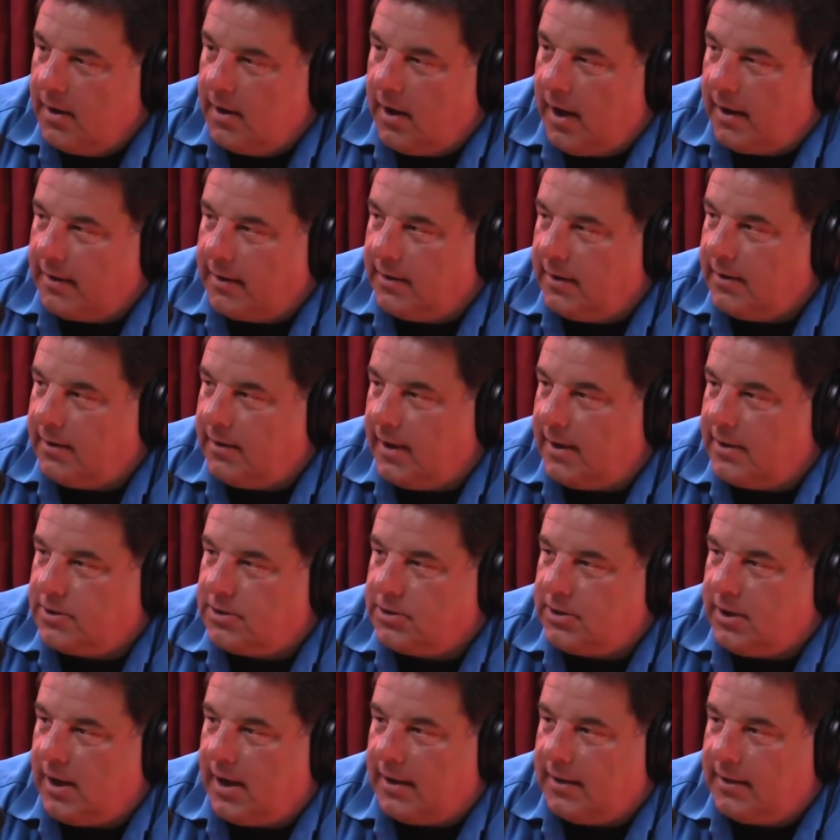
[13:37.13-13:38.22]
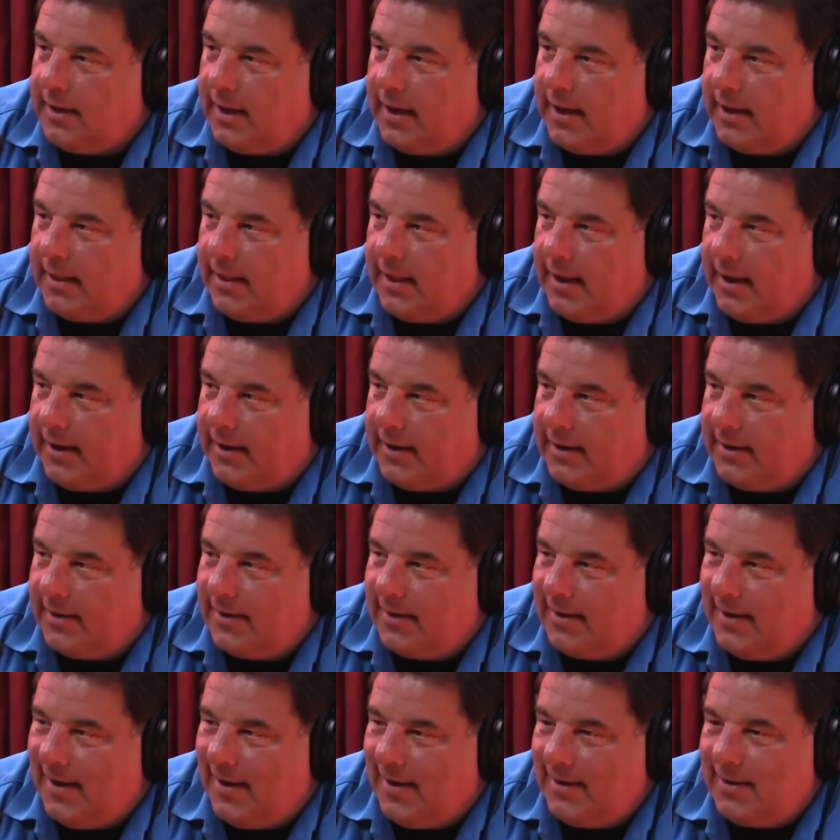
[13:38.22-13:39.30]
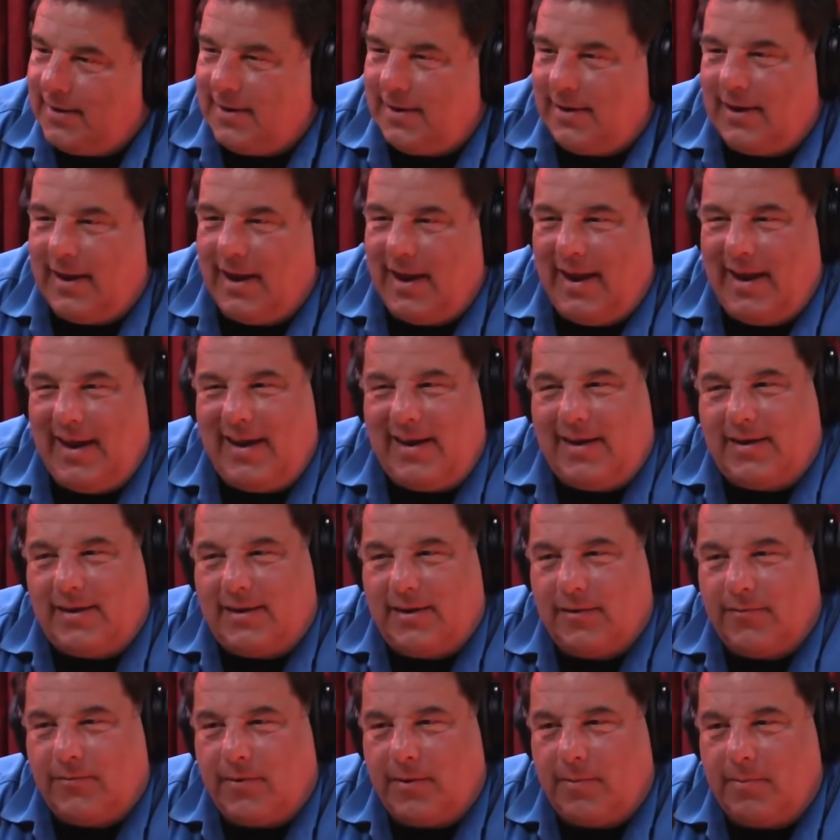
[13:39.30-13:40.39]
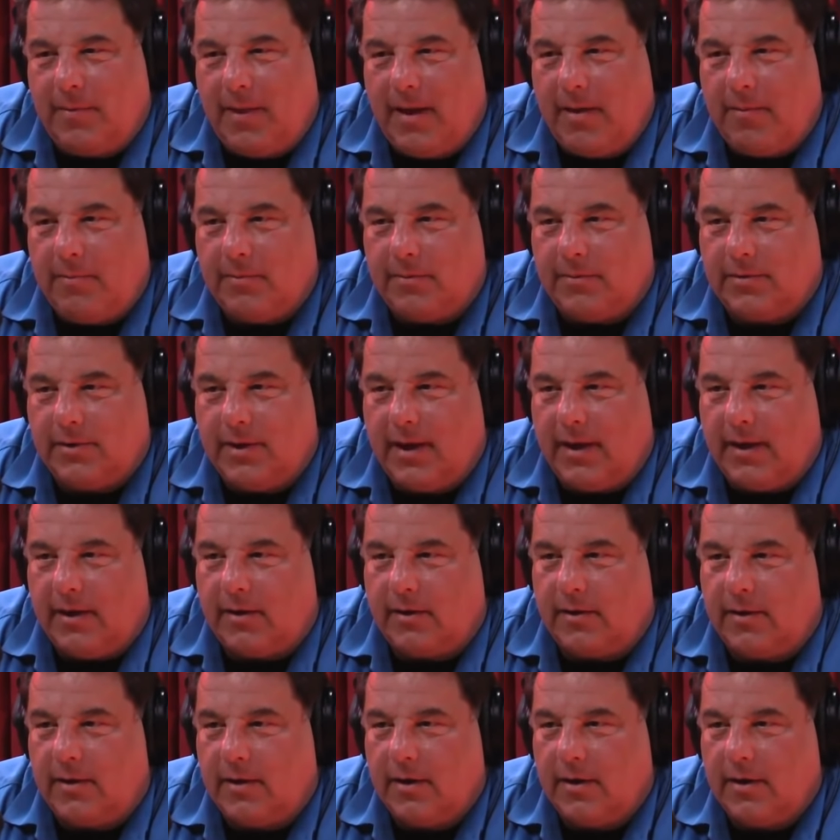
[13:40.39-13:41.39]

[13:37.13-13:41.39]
I think they shot that like in '98, if I'm not mistaken.